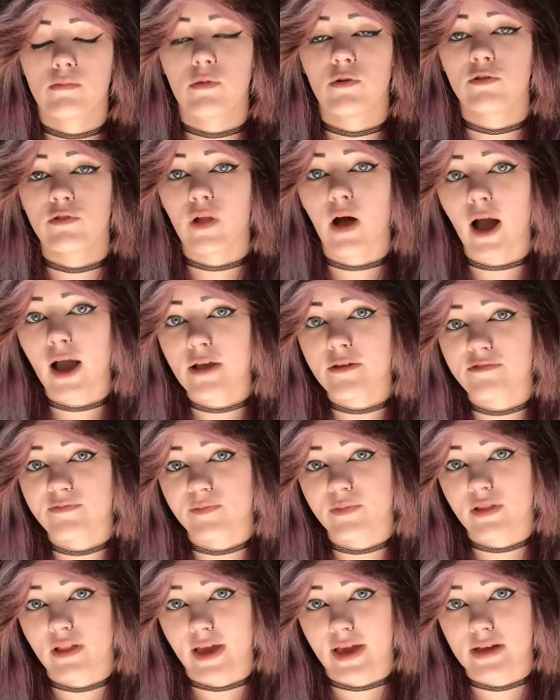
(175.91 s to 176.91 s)

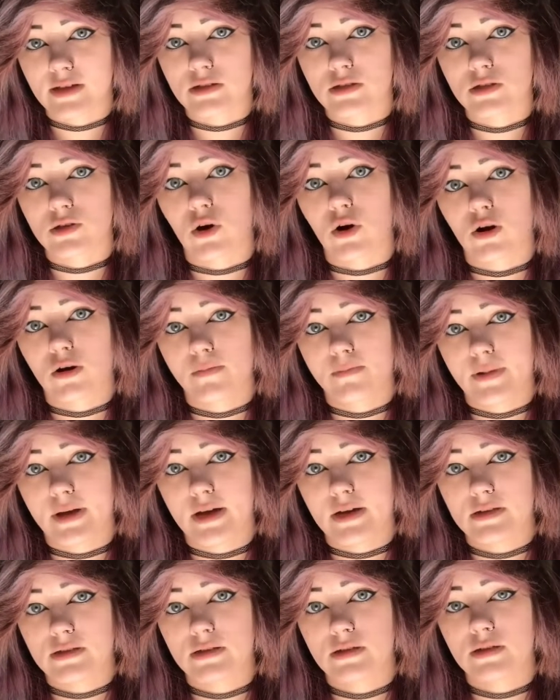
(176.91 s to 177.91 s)
Live plants are
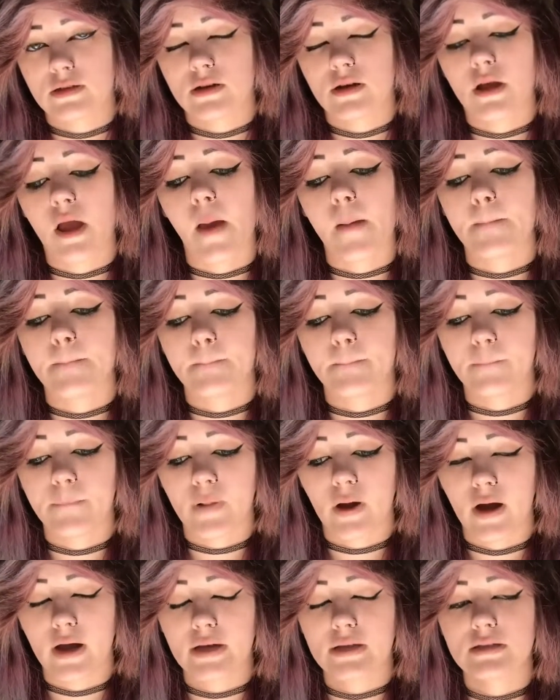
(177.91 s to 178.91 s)
best,
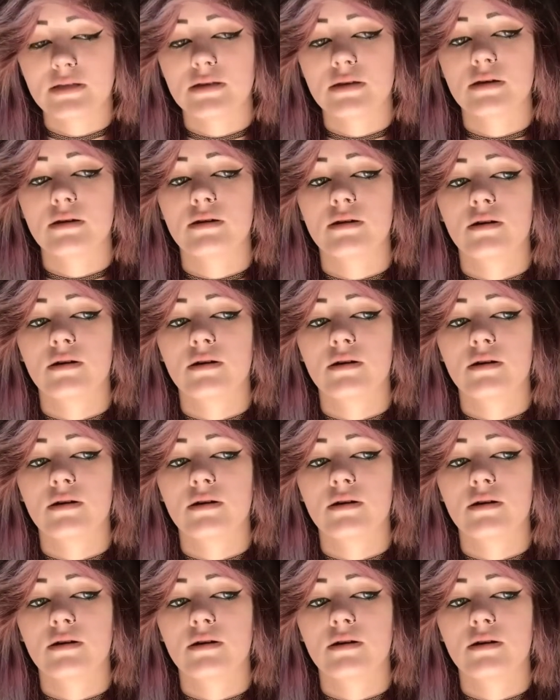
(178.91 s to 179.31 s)
but